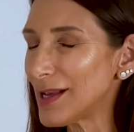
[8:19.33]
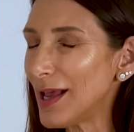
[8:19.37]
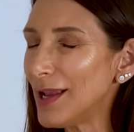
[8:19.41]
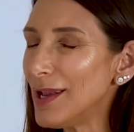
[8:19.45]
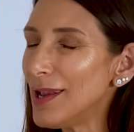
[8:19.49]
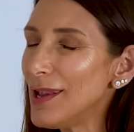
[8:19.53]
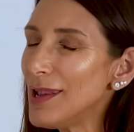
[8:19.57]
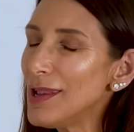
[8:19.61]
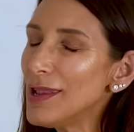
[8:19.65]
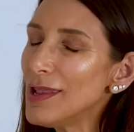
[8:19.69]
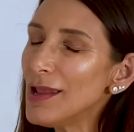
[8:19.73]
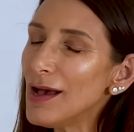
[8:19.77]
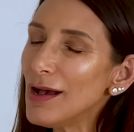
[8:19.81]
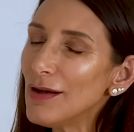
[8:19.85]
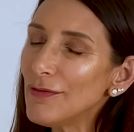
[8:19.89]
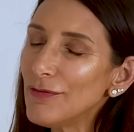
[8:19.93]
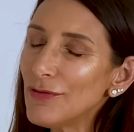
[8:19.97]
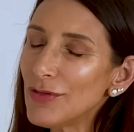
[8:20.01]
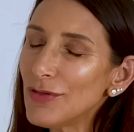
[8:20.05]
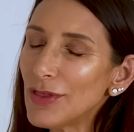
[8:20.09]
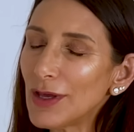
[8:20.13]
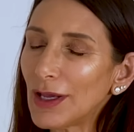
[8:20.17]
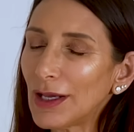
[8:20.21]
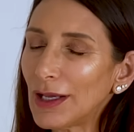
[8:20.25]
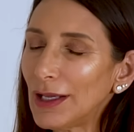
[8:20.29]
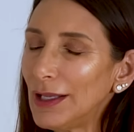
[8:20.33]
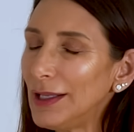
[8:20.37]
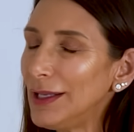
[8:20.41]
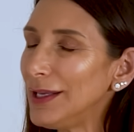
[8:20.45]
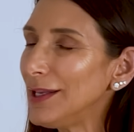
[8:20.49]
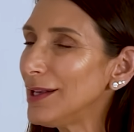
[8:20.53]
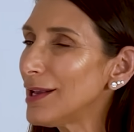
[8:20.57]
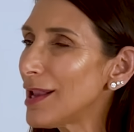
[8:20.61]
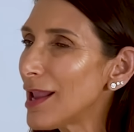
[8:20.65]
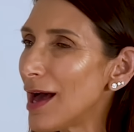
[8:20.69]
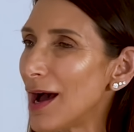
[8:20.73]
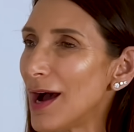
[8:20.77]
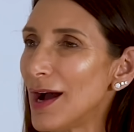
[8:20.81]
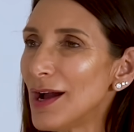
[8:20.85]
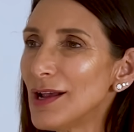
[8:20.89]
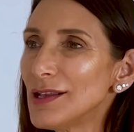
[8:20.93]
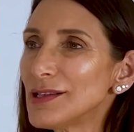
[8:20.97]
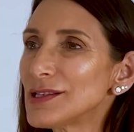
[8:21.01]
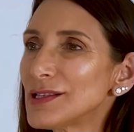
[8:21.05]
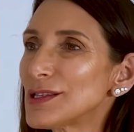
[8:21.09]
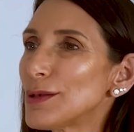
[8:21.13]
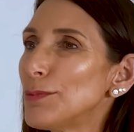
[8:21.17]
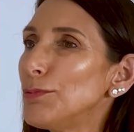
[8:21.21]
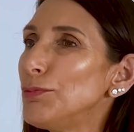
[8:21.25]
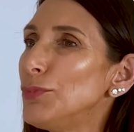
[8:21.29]
I love the clean
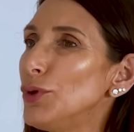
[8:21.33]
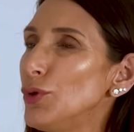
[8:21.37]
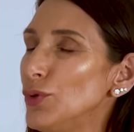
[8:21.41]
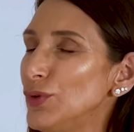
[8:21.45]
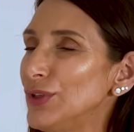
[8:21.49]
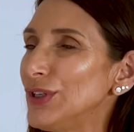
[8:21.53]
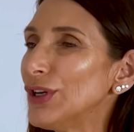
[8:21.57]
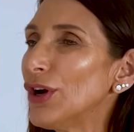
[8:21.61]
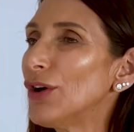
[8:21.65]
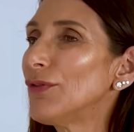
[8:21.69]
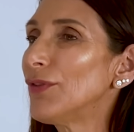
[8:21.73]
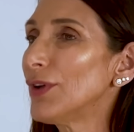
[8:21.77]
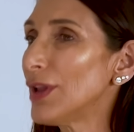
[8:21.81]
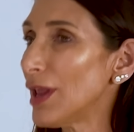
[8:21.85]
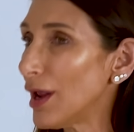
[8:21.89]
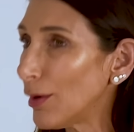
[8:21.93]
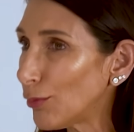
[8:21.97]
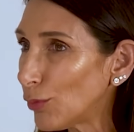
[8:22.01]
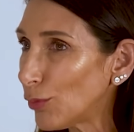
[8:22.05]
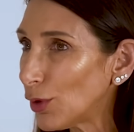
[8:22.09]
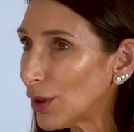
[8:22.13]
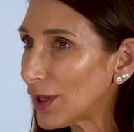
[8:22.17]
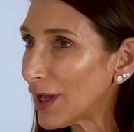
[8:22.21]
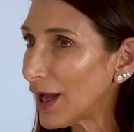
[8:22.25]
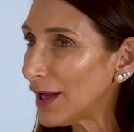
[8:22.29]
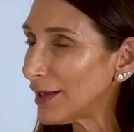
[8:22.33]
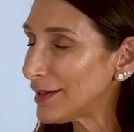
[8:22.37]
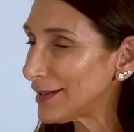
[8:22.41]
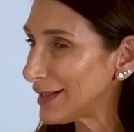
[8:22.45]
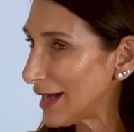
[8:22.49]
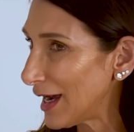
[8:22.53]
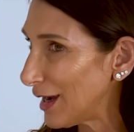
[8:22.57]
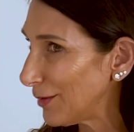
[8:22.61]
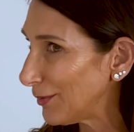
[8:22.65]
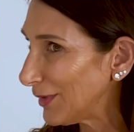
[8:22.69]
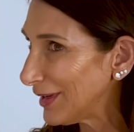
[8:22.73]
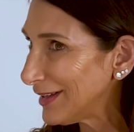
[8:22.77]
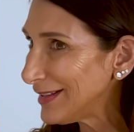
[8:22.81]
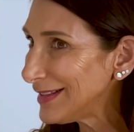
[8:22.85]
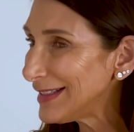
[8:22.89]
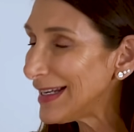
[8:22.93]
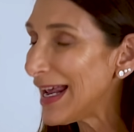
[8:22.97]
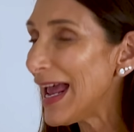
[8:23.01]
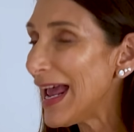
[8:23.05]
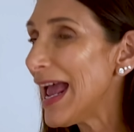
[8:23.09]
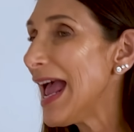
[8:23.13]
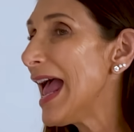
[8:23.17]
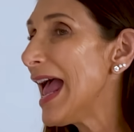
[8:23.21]
lines, the beauty of an emerald cut diamond.